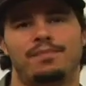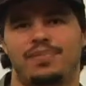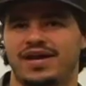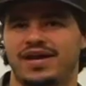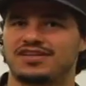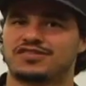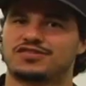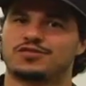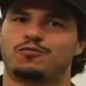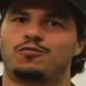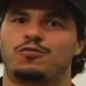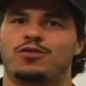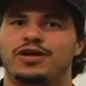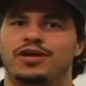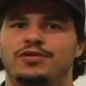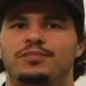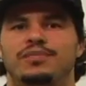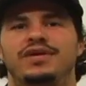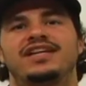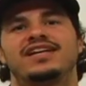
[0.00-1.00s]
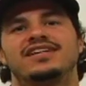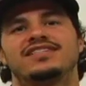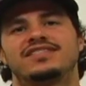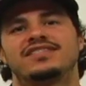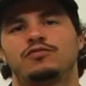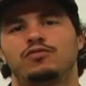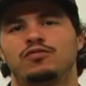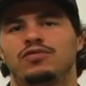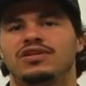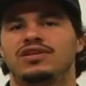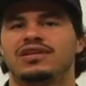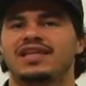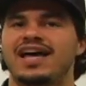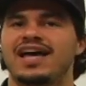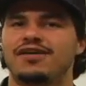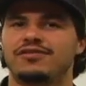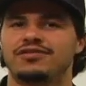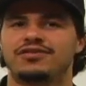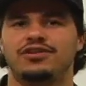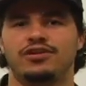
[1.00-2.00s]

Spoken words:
best one because it will allow a